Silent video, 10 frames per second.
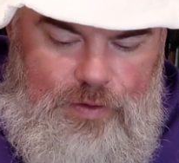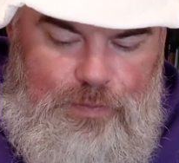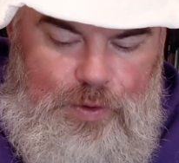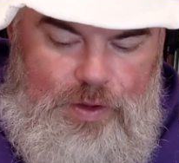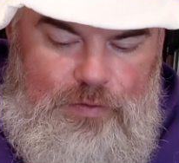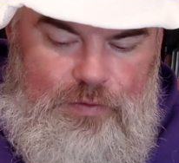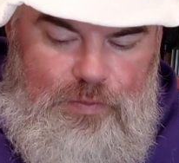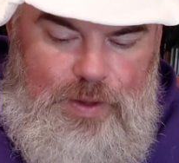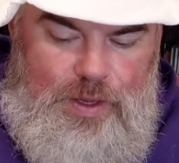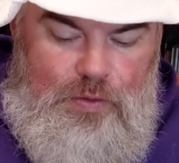book is to
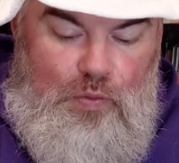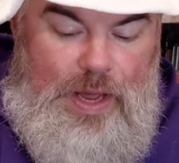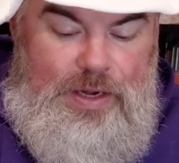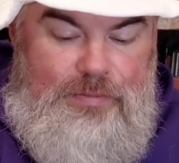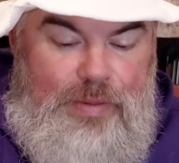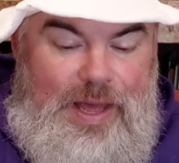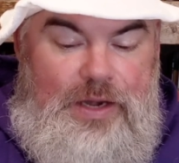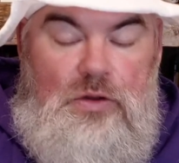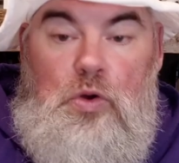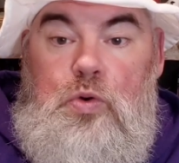be read in
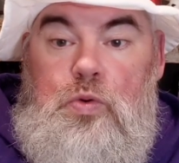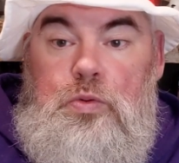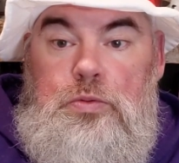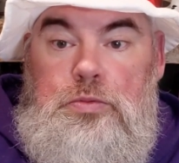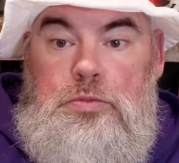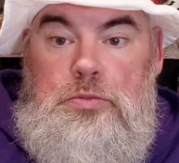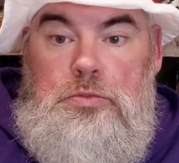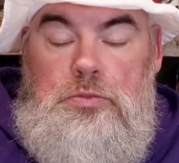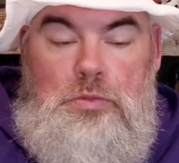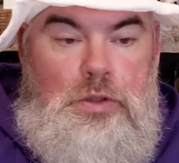bed. Oh,
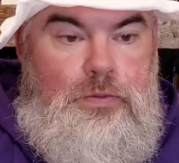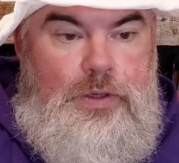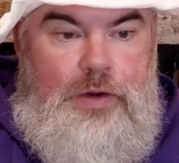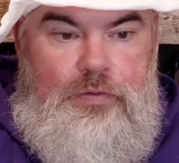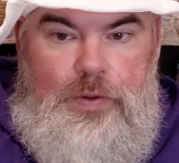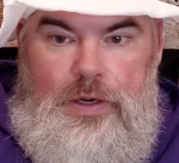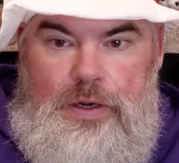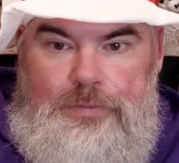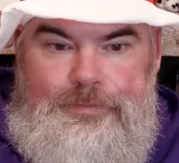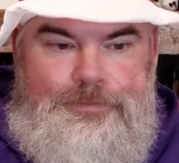well, we're going to have to read it here.